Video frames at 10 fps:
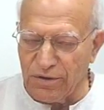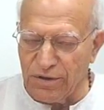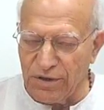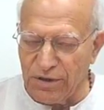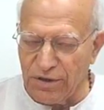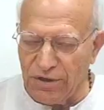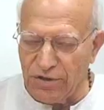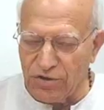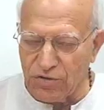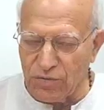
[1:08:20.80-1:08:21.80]
the
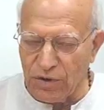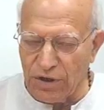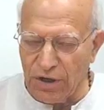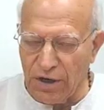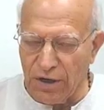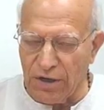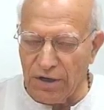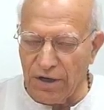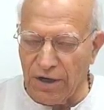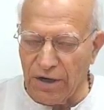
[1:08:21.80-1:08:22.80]
Ishvara
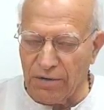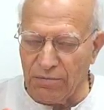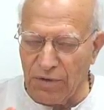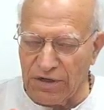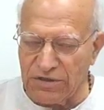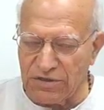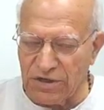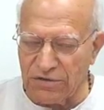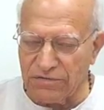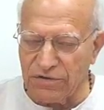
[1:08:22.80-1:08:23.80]
and
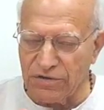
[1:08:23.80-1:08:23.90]
myself,